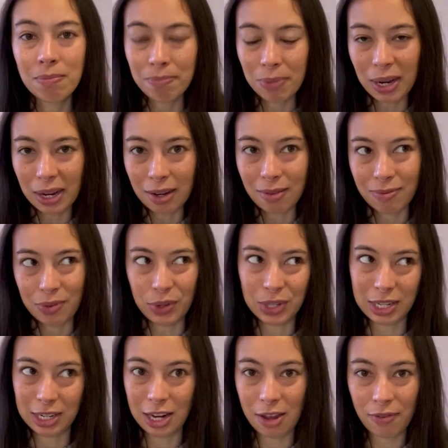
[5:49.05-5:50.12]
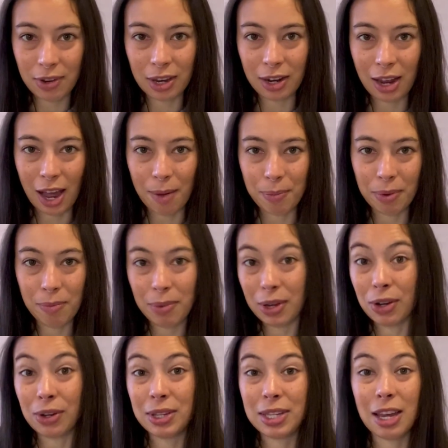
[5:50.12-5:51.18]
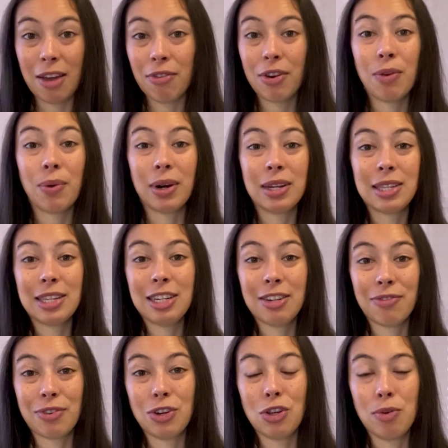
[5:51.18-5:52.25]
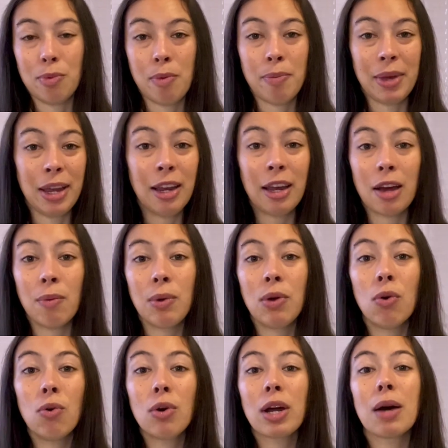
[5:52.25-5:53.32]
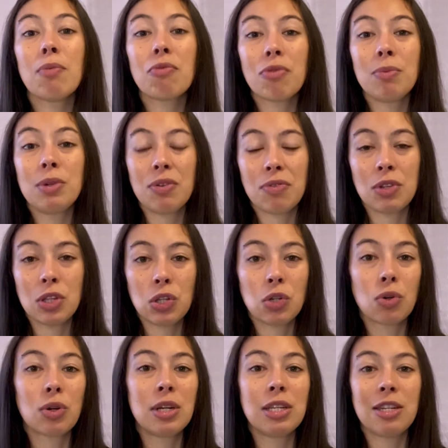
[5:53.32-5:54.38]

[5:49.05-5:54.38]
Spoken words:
But that's never going to happen because everyone is a different human being and we all come from different stories,